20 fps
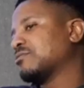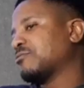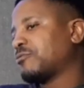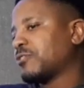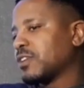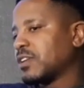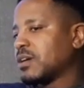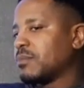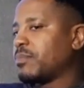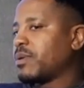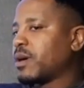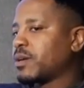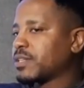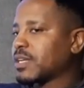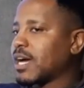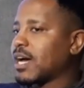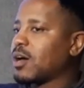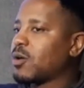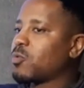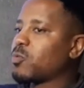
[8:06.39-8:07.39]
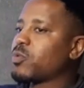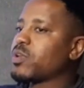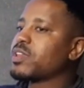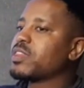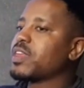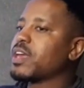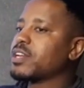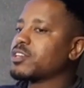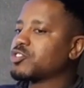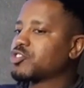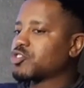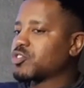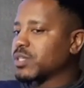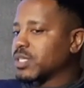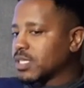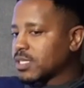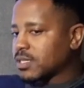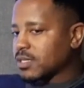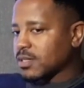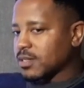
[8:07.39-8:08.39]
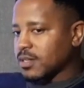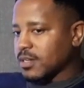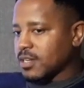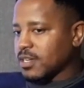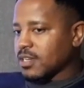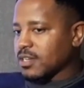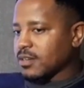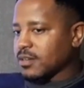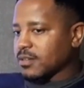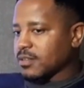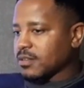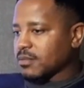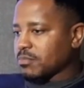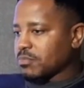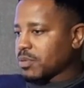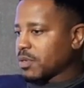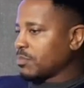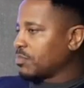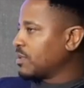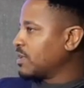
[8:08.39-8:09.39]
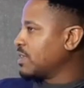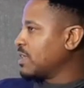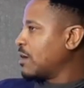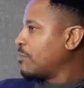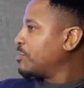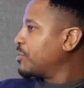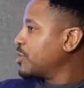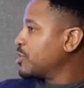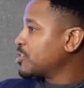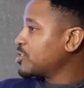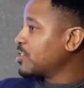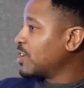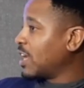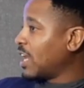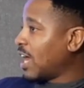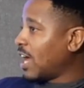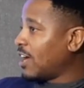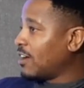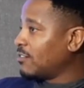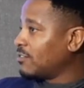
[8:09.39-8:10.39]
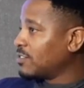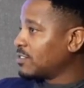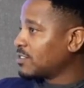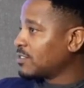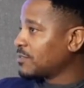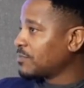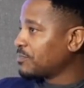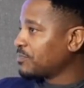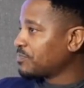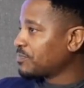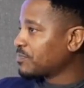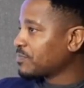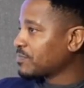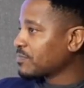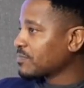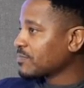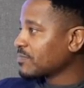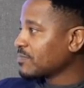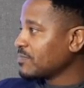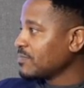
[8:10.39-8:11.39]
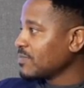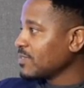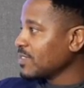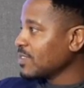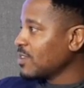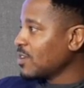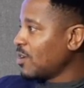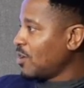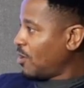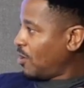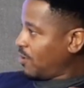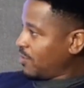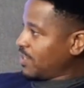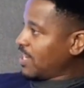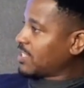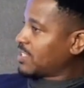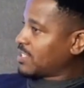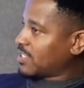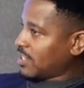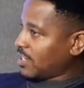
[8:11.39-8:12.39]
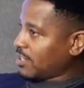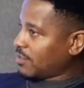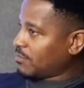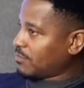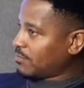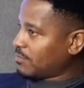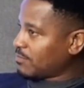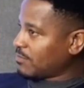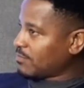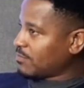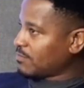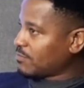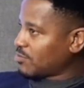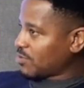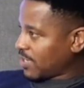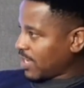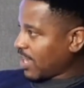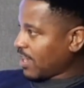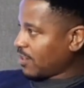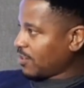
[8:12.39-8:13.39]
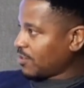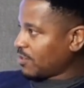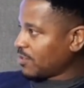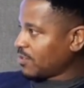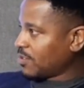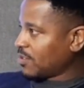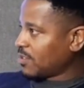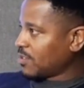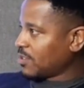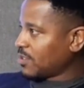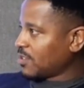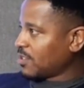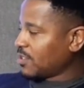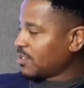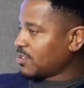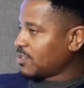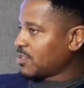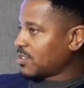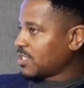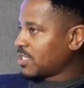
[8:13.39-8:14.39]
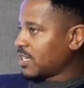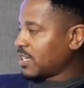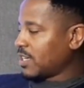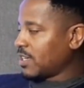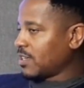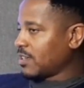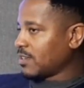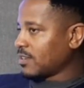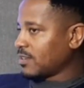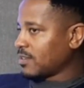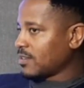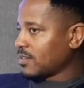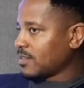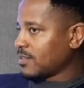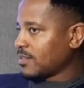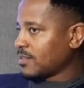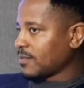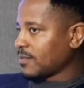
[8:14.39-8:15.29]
guys feel about how we then treat people in our personal lives on that same scale? To say,